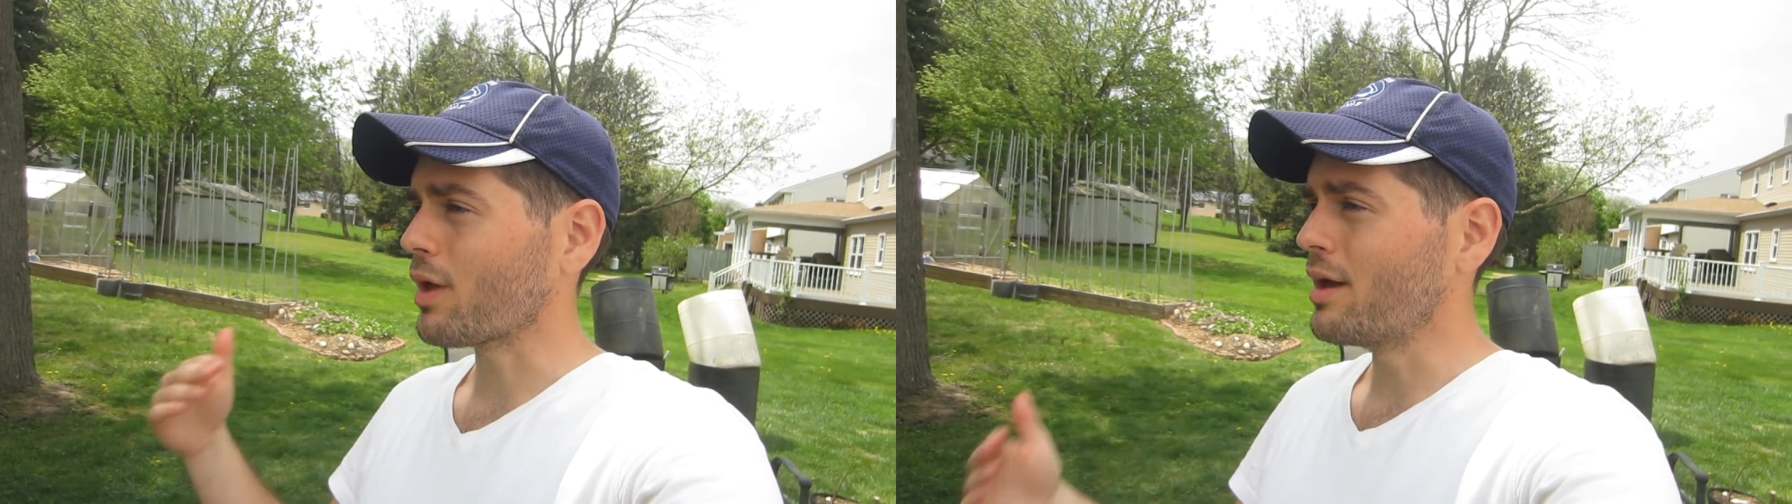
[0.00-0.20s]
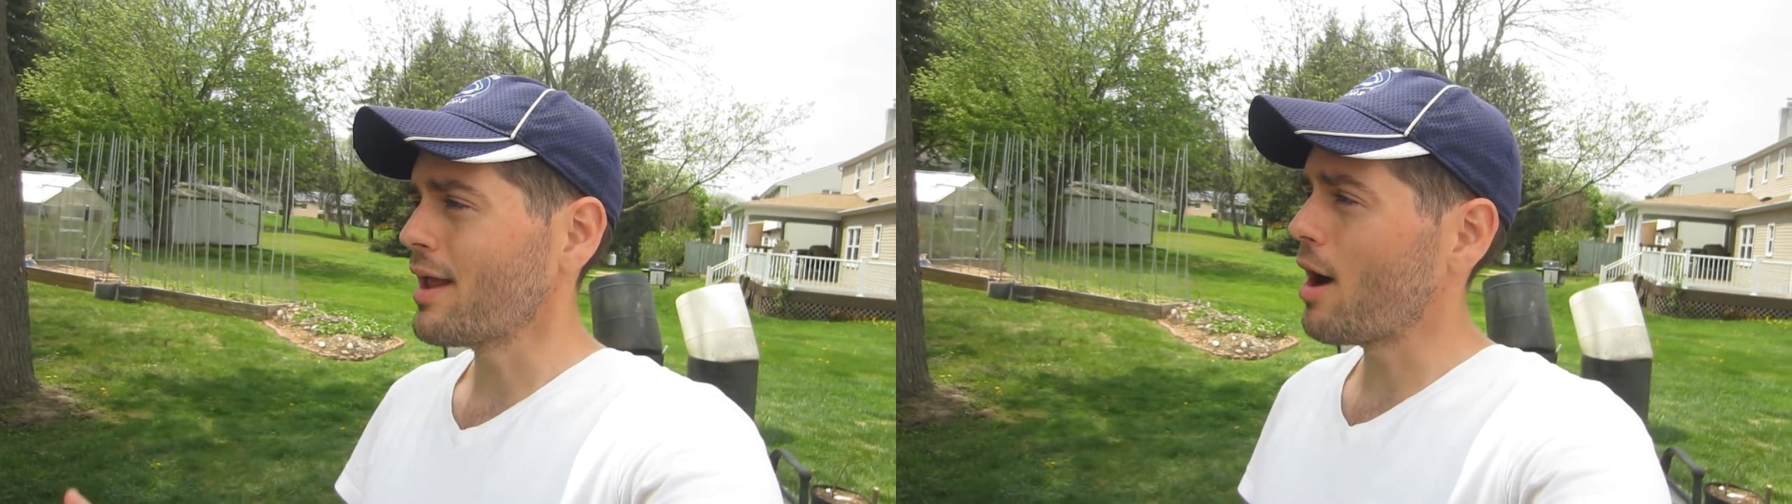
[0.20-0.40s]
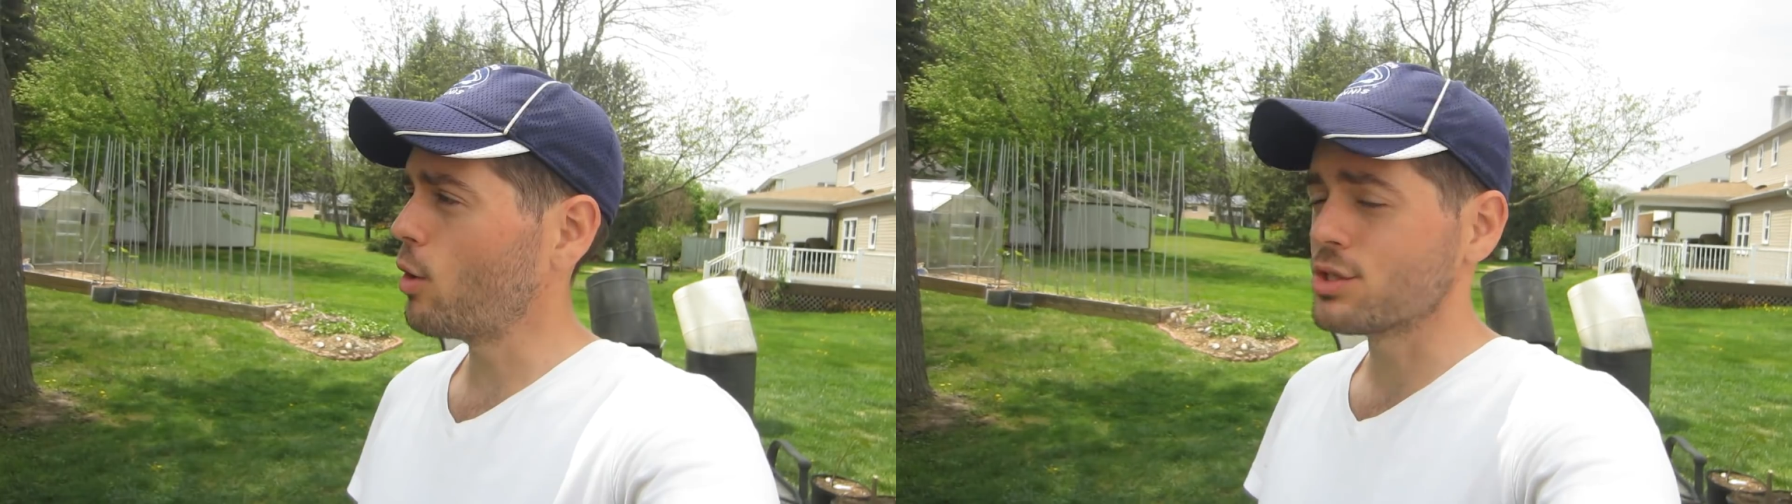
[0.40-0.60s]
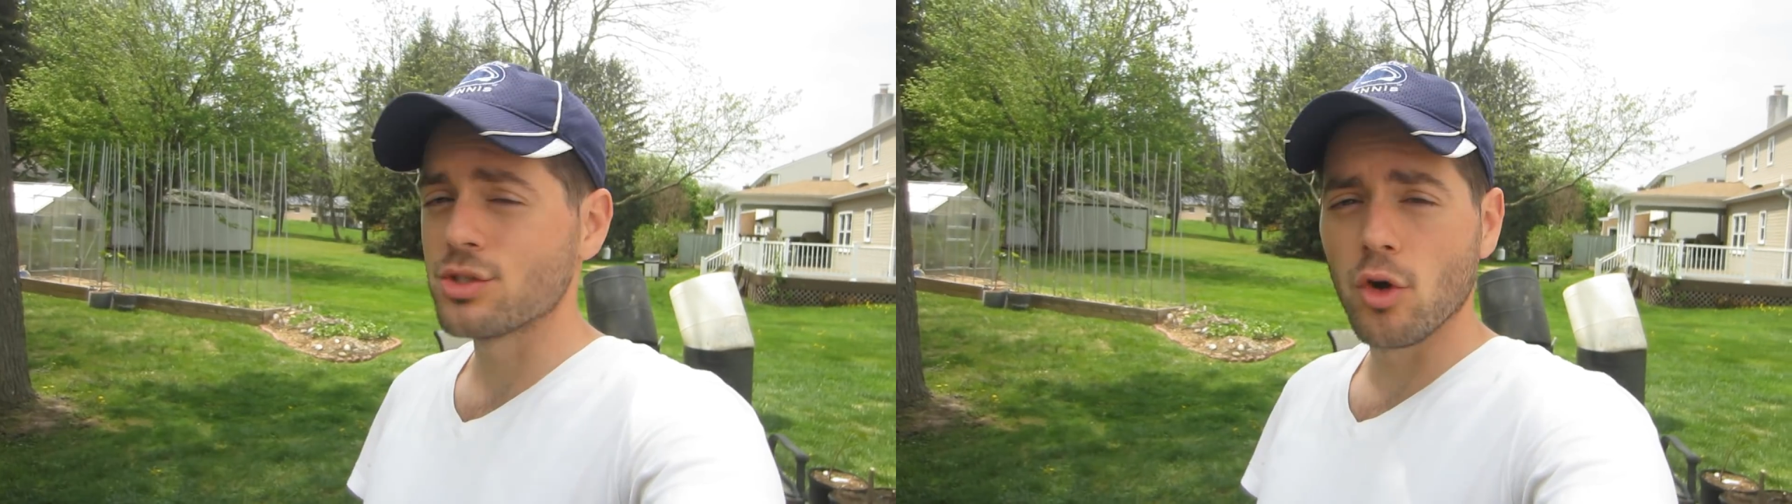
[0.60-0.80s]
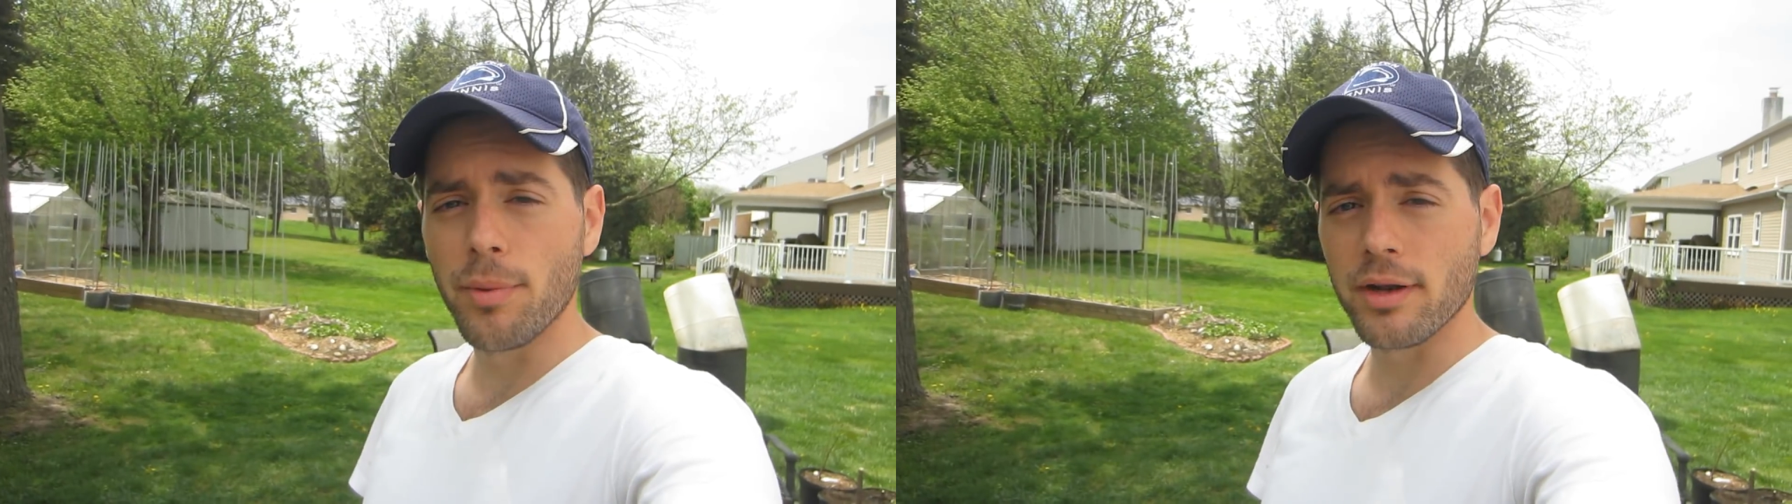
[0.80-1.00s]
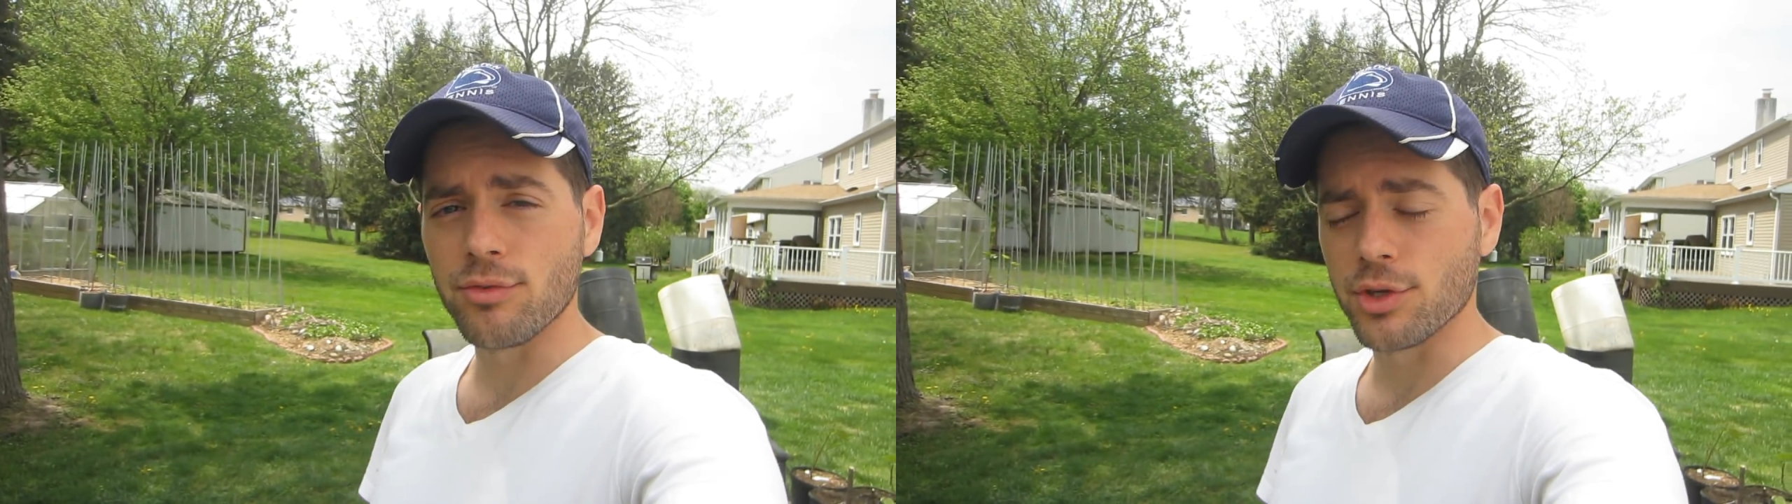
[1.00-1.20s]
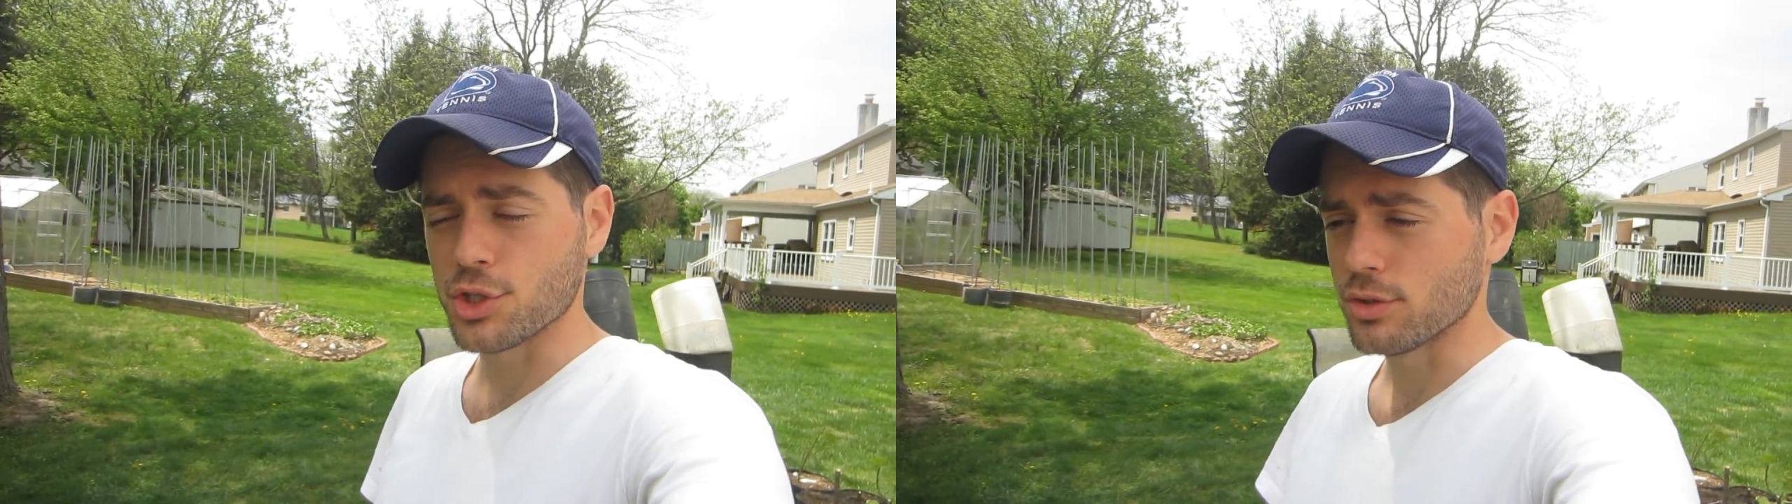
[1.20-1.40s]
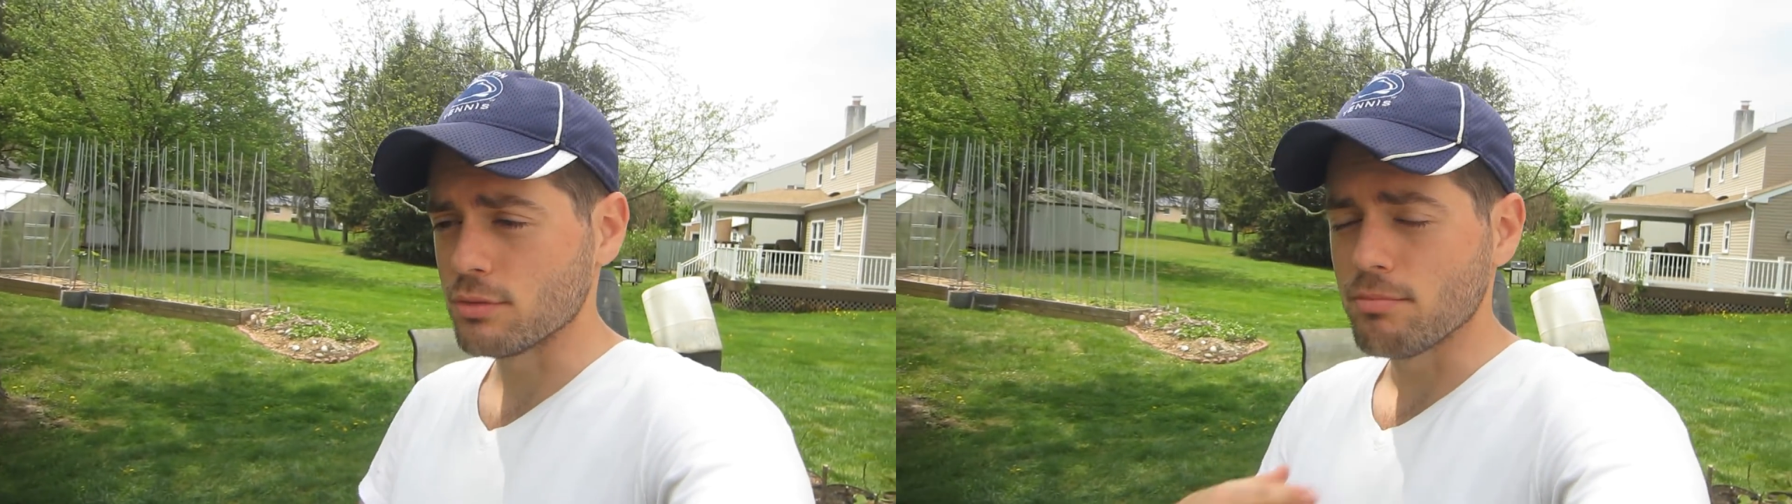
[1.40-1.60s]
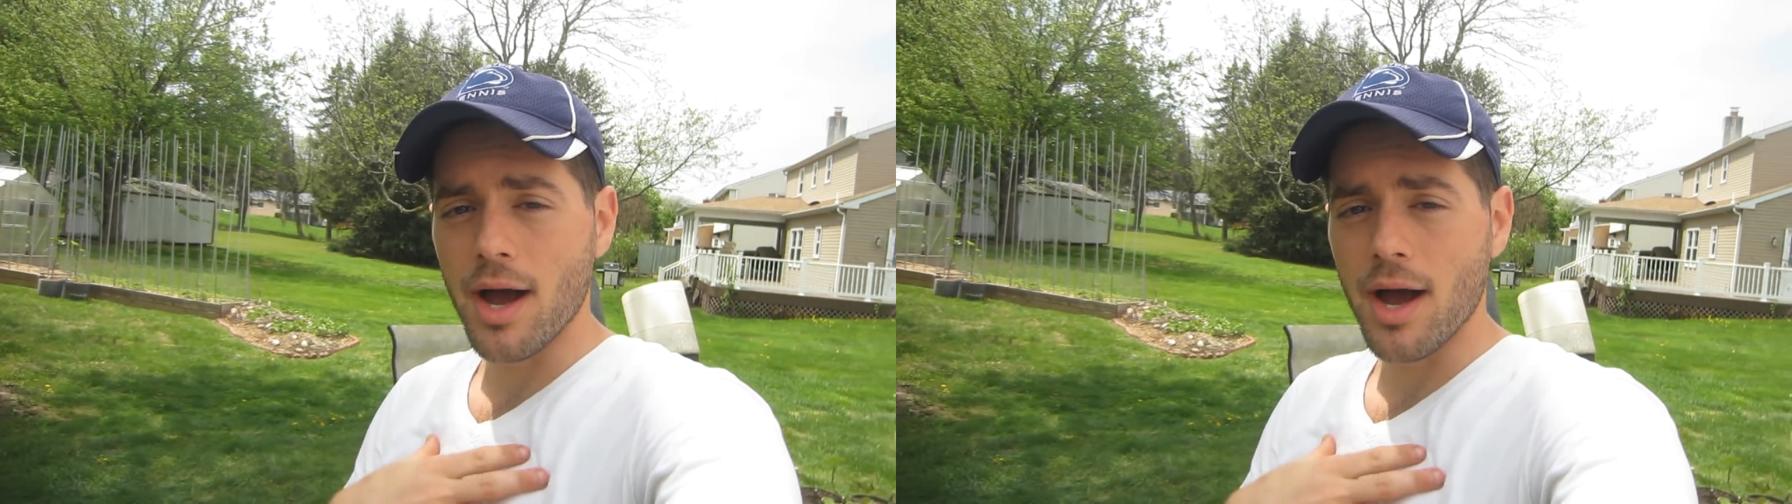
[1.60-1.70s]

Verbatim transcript: and how it's so beneficial in